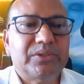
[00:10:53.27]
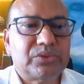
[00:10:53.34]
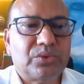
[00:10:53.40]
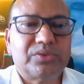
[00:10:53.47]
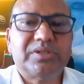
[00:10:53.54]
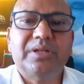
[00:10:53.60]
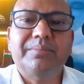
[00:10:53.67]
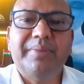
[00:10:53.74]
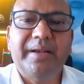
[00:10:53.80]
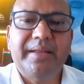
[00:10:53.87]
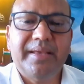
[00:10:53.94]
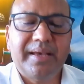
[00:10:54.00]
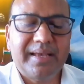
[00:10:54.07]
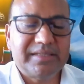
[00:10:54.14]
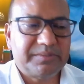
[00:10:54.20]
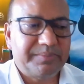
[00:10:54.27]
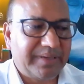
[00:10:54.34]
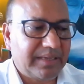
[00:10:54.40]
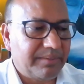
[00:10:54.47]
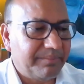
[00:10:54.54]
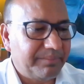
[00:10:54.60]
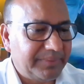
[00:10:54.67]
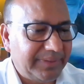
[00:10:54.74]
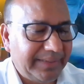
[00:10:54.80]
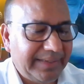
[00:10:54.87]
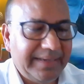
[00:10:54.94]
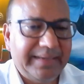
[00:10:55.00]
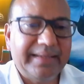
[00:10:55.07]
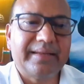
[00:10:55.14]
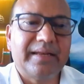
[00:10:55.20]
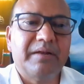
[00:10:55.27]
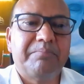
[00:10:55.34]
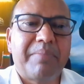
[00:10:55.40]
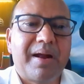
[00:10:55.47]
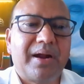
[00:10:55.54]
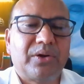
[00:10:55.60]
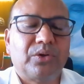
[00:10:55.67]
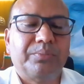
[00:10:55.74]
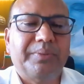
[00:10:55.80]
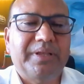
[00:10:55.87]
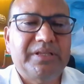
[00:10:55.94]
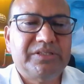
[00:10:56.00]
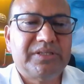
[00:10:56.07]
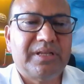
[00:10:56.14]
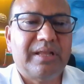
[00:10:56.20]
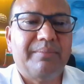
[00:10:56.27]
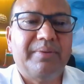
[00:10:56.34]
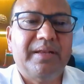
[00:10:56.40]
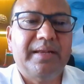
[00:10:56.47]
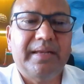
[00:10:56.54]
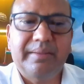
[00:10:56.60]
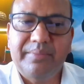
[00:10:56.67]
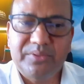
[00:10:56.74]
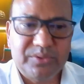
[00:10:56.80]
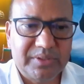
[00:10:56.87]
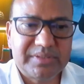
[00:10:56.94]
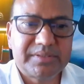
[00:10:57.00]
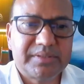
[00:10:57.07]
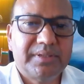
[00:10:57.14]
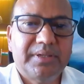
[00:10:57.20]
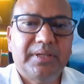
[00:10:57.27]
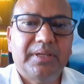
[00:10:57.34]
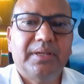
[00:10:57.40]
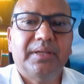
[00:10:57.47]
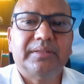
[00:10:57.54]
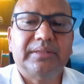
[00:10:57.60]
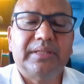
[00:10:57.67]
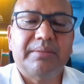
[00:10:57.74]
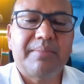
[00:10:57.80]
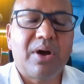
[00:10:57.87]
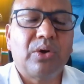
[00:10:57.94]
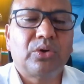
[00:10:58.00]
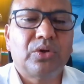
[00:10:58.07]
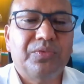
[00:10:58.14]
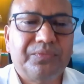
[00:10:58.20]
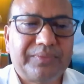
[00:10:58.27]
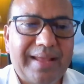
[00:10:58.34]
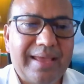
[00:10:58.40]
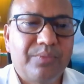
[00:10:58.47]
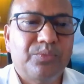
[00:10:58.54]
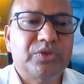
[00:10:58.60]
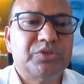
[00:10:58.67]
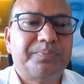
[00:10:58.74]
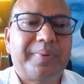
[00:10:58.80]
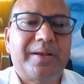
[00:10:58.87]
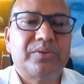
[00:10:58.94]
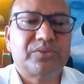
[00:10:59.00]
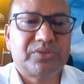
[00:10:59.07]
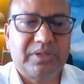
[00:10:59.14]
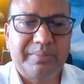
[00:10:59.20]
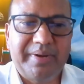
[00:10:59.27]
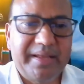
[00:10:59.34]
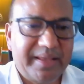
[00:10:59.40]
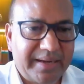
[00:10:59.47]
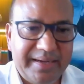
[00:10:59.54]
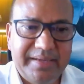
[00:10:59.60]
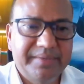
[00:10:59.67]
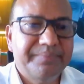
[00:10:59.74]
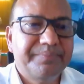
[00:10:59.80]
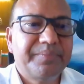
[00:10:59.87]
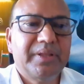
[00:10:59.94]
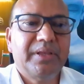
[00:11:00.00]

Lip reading: Social media has become the integral part of each and every individuals. The amount of time we spend on social media, right?